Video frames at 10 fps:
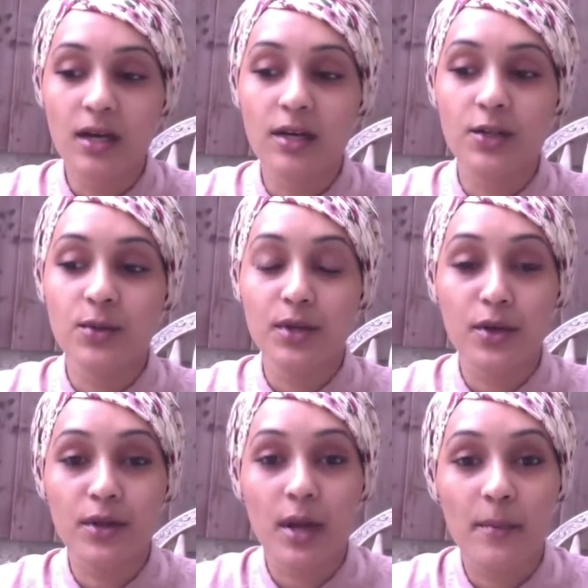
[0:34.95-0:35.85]
you would have
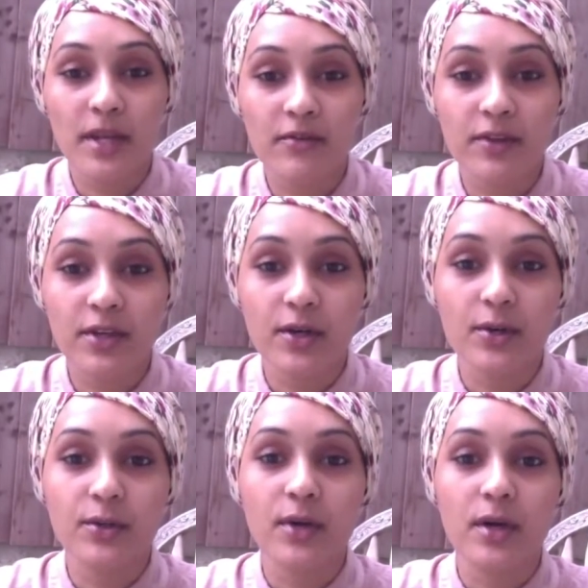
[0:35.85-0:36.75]
known that I made a
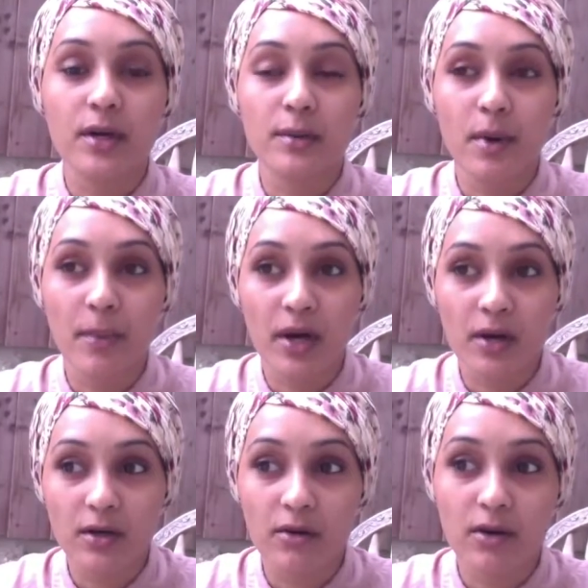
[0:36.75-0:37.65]
video about
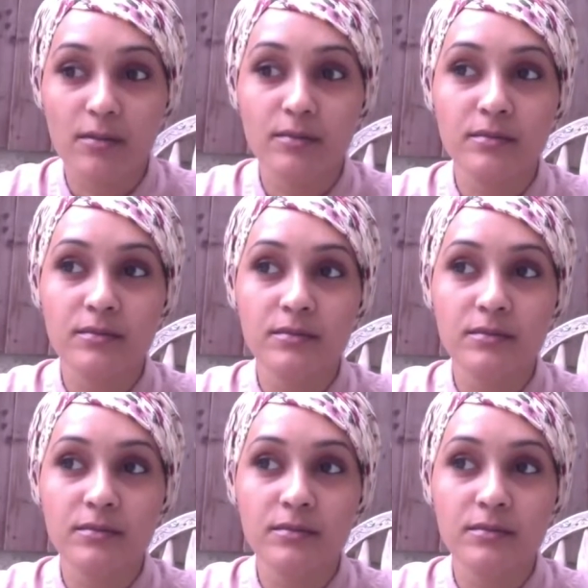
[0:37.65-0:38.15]
haram,